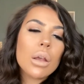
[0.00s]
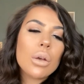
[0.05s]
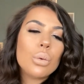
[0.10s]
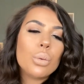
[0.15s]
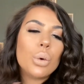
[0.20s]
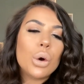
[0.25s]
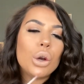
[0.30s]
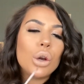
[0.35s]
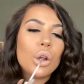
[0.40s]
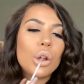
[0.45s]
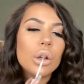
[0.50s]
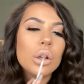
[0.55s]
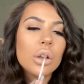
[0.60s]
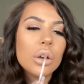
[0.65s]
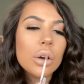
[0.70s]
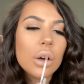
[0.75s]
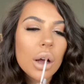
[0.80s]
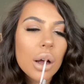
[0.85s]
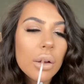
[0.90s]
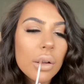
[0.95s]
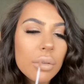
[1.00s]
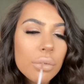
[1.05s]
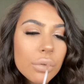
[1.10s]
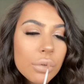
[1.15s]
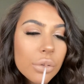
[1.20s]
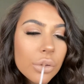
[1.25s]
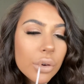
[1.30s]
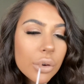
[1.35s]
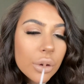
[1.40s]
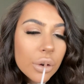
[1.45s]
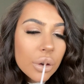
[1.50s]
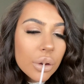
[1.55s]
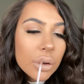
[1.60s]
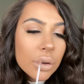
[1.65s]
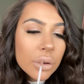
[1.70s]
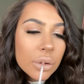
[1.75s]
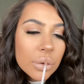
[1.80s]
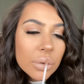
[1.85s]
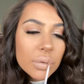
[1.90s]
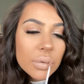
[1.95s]
what look you're going
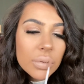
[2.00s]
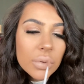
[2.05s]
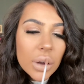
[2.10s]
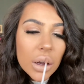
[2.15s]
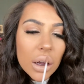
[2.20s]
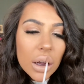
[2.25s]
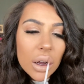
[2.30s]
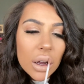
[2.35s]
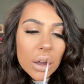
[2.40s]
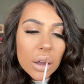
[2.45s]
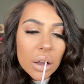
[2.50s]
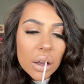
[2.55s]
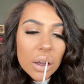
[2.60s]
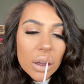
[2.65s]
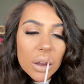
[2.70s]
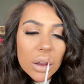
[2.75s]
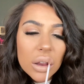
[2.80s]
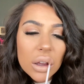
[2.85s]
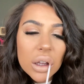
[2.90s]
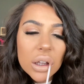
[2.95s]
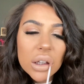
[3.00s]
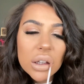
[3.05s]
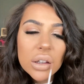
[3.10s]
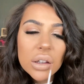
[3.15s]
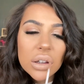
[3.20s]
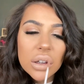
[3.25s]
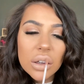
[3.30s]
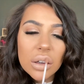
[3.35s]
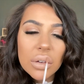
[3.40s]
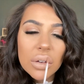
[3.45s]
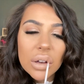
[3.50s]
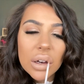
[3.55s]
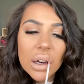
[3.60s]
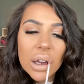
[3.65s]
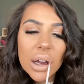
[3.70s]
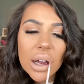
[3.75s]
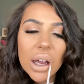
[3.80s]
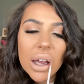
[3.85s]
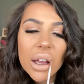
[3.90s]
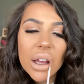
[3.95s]
for, but this is super
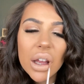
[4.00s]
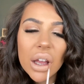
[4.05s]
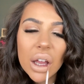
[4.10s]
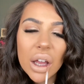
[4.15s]
light.